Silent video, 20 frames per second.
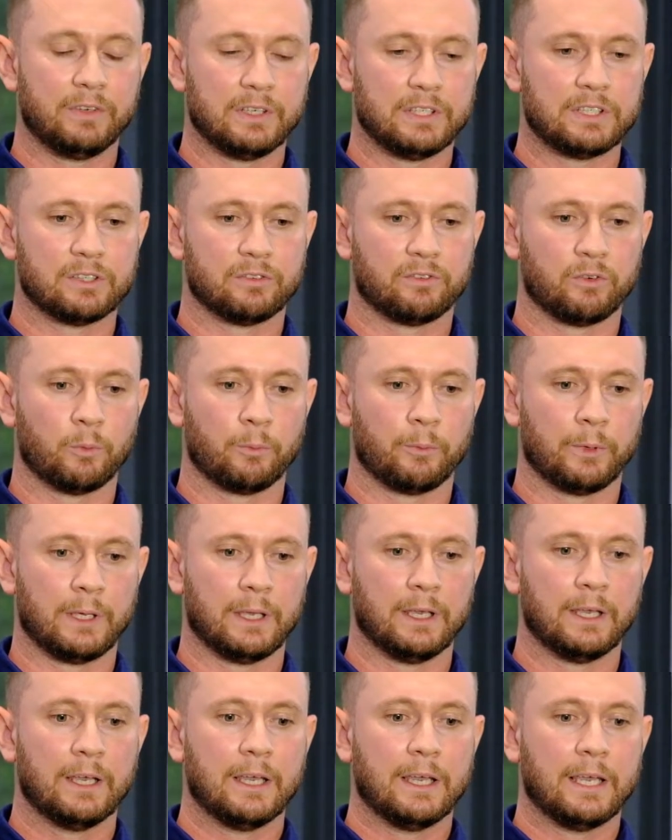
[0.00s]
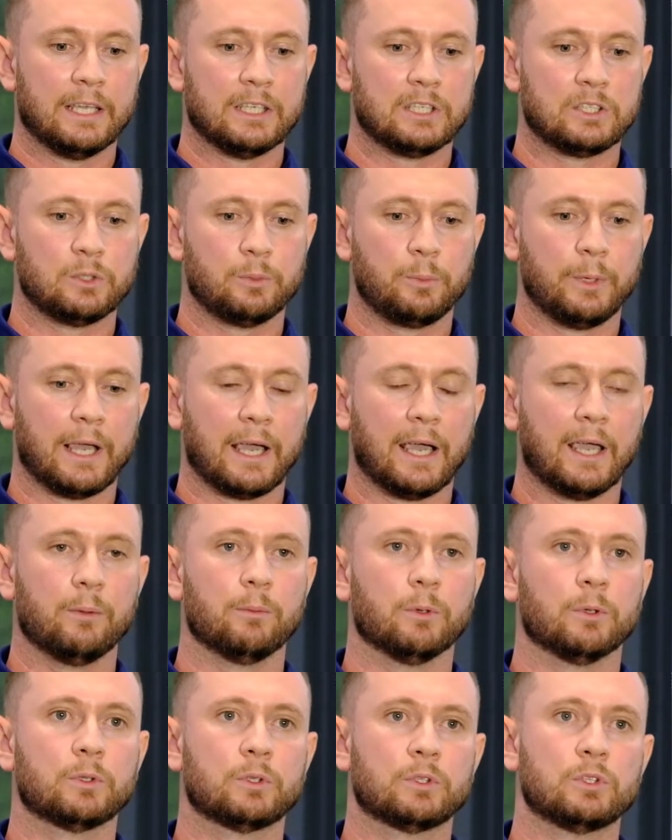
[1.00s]
feature for me is to be
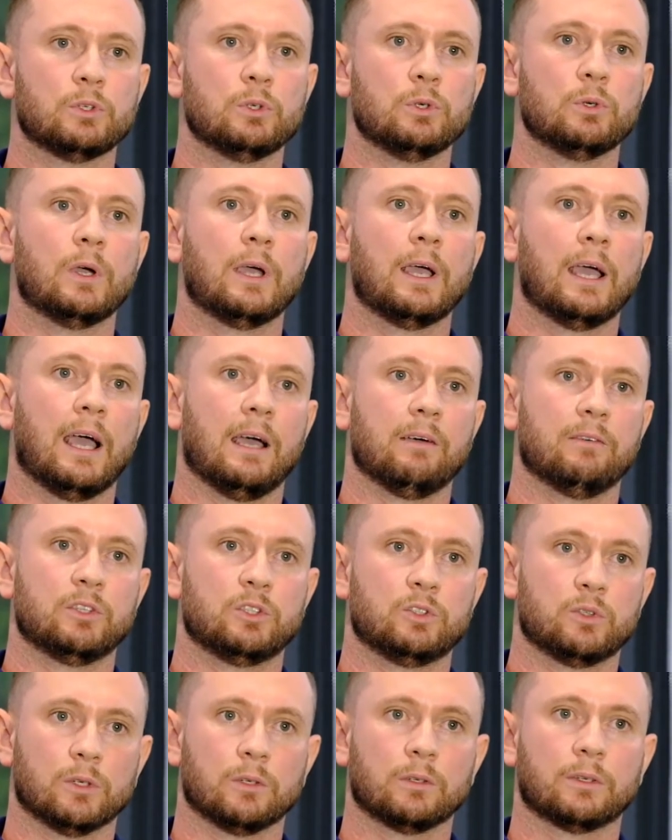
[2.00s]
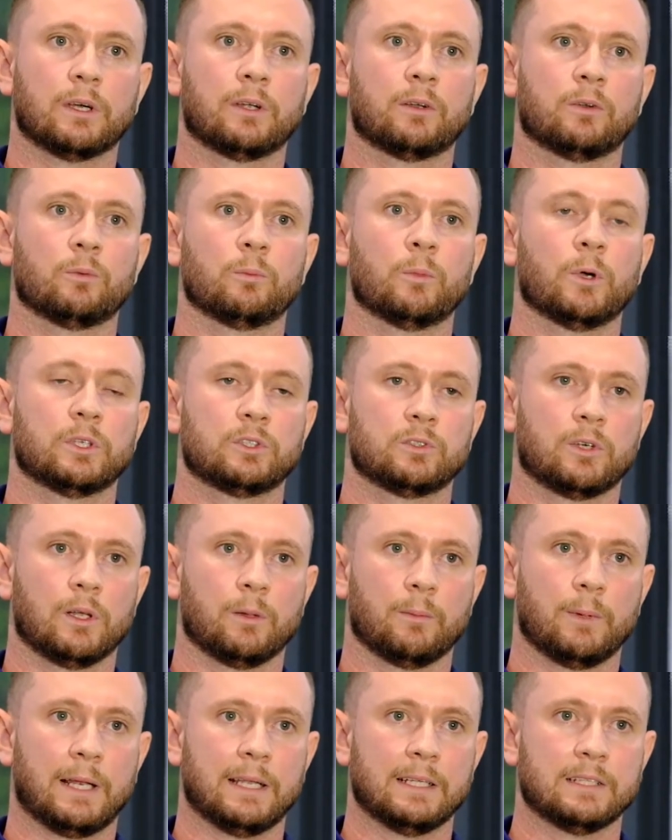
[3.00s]
able to have a drill down on my
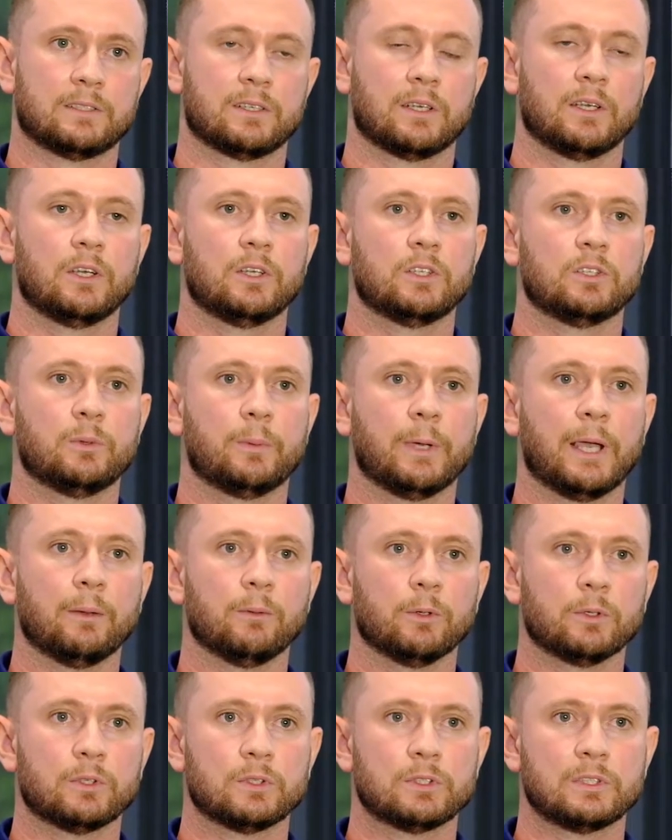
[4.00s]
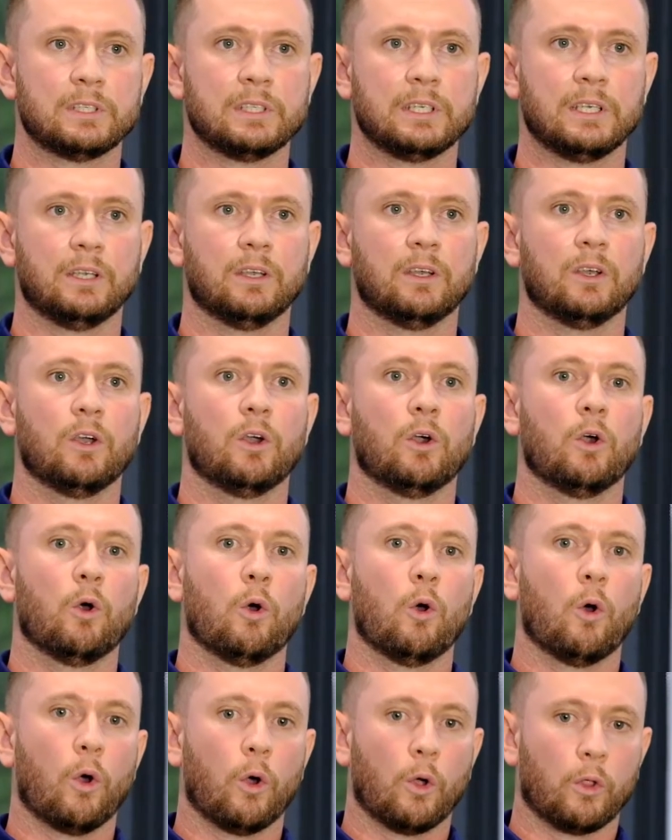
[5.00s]
trial balance, to be able to see
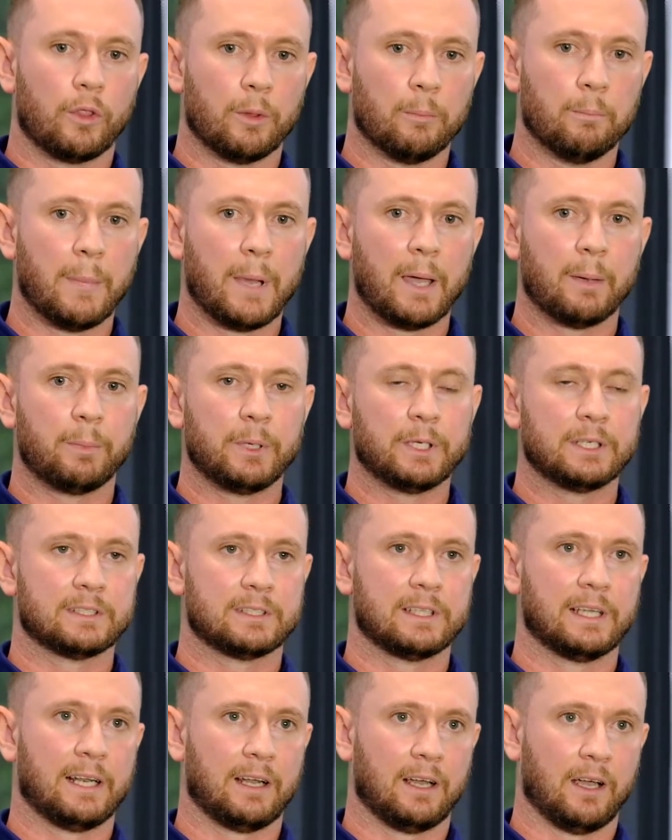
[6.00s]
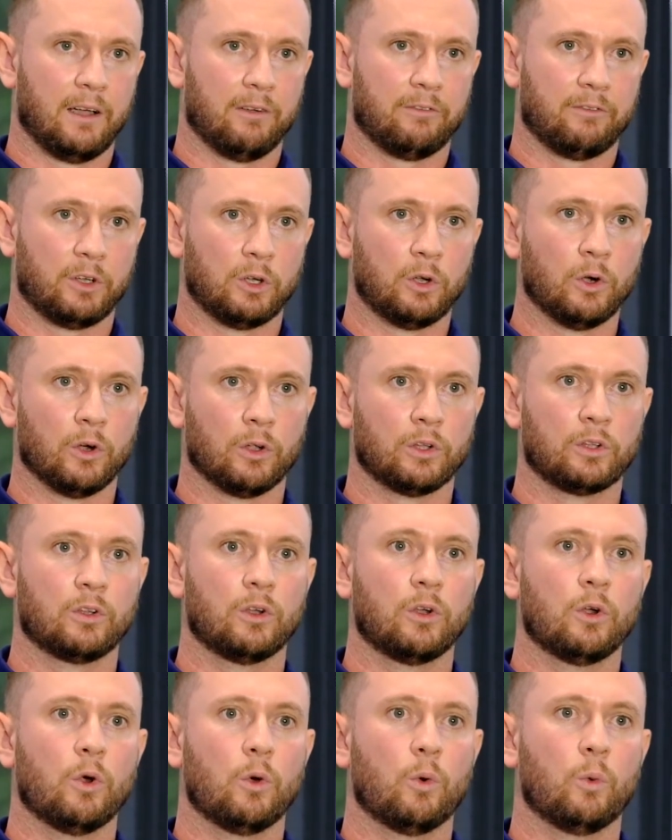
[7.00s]
the mappings that I've got,
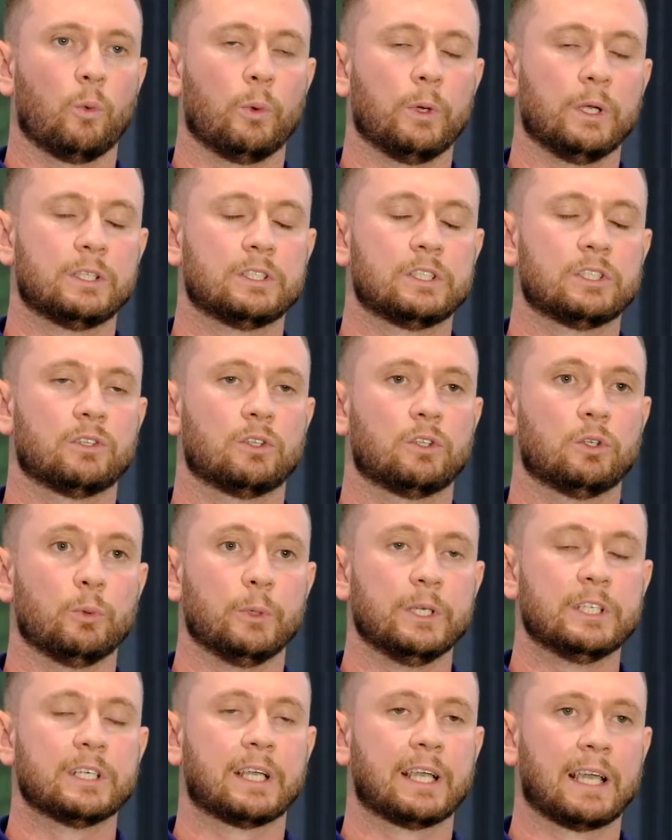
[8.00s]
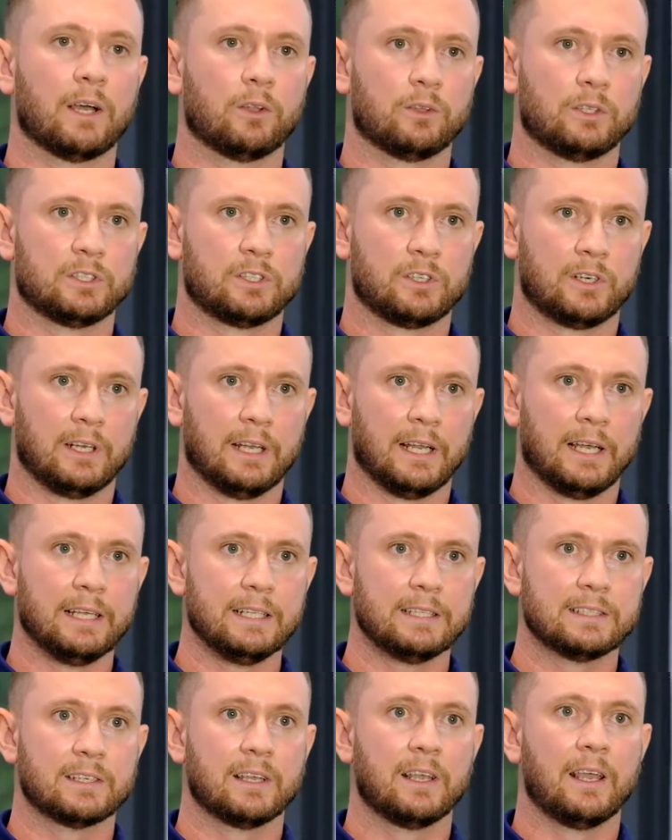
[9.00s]
to which account it
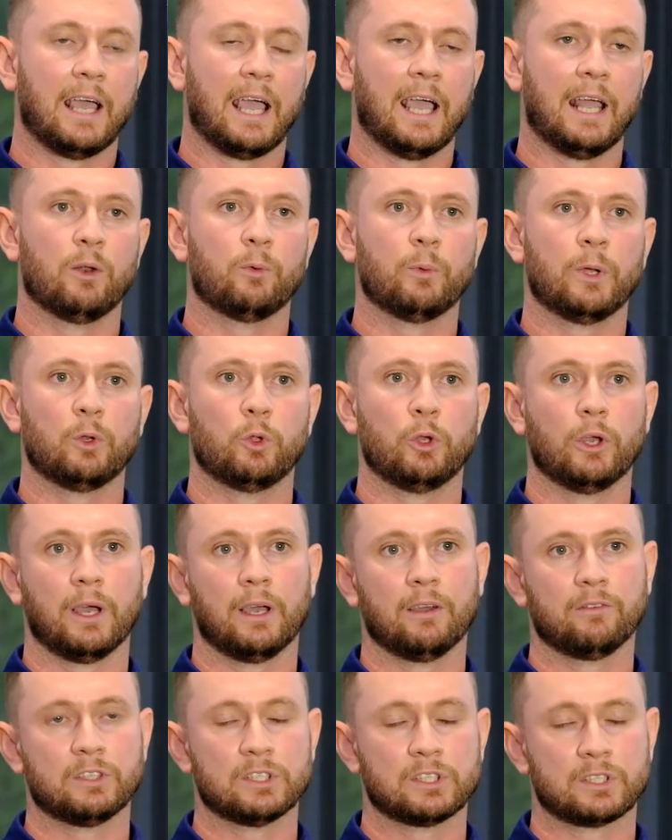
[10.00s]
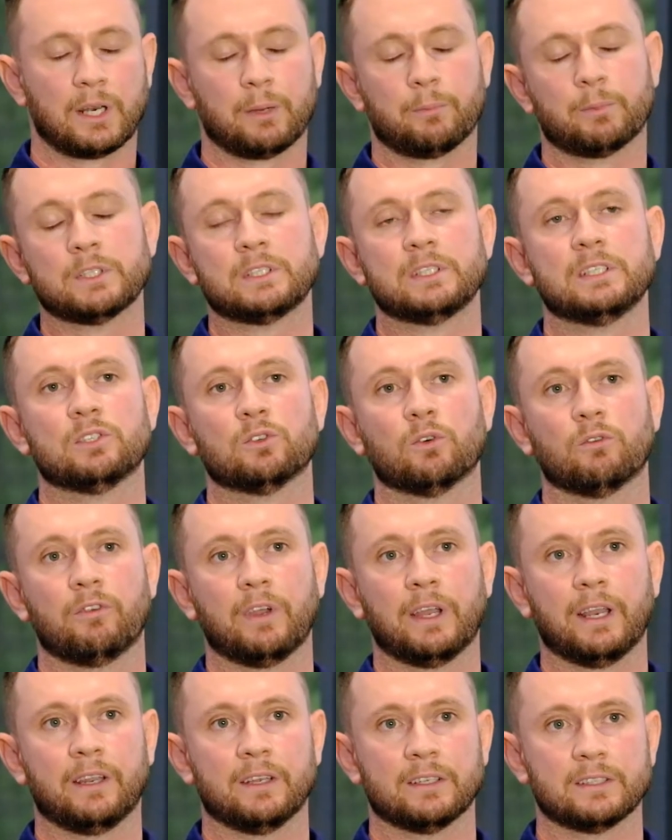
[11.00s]
relates, and when you have discrepancies or
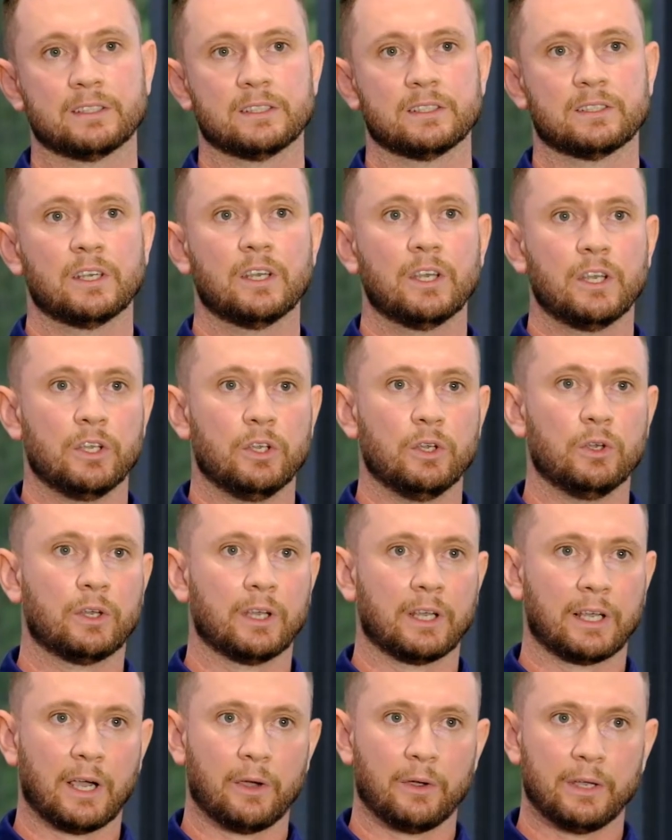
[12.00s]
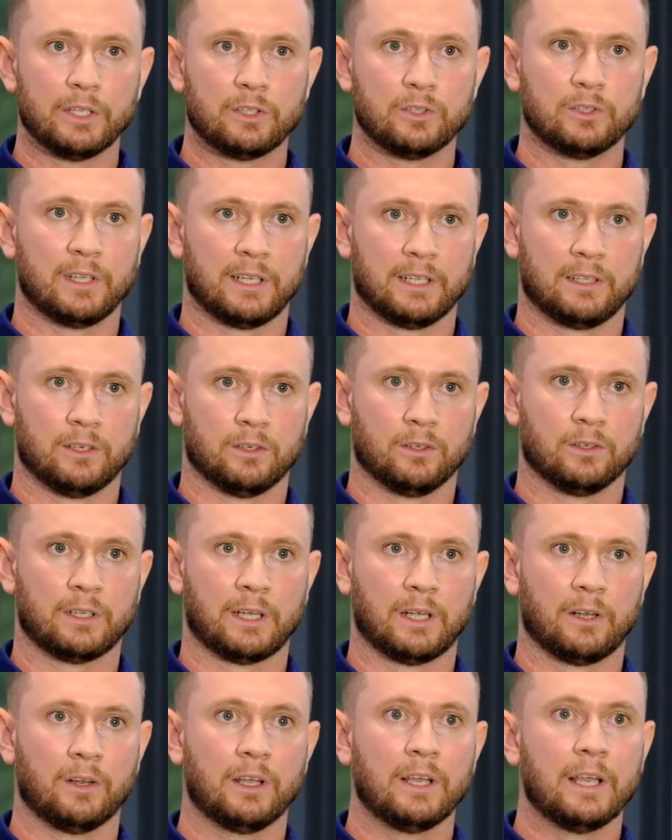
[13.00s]
variances, you can go into that drill
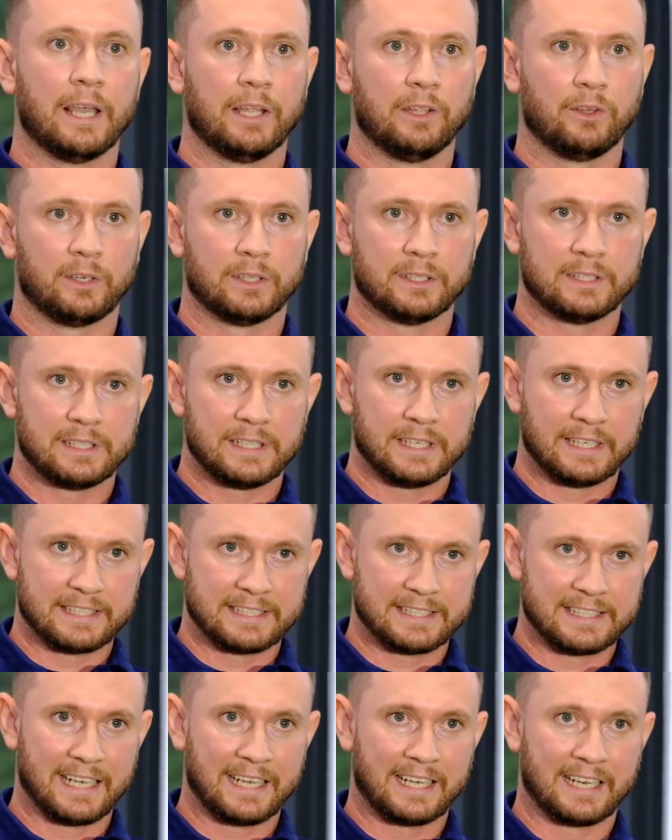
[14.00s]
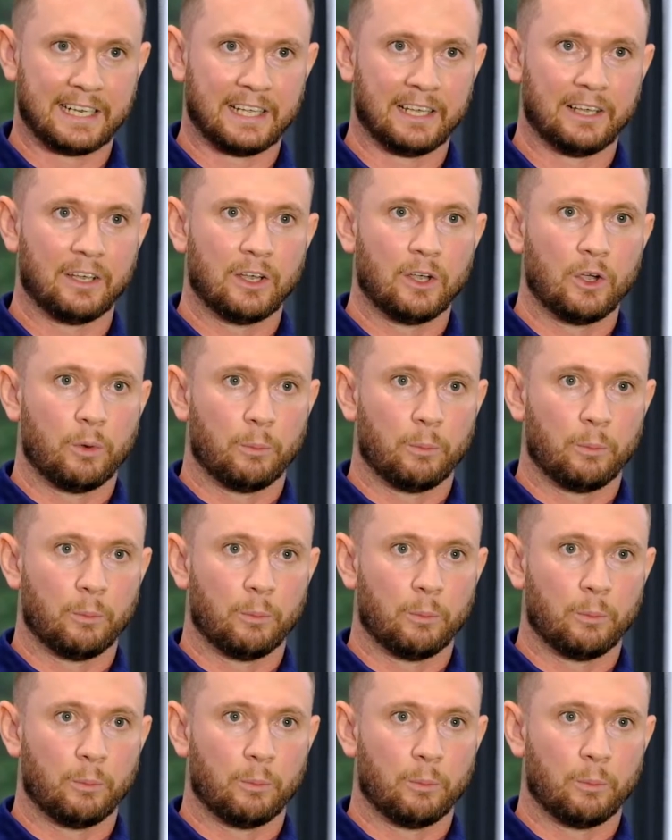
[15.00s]
down and you can see exactly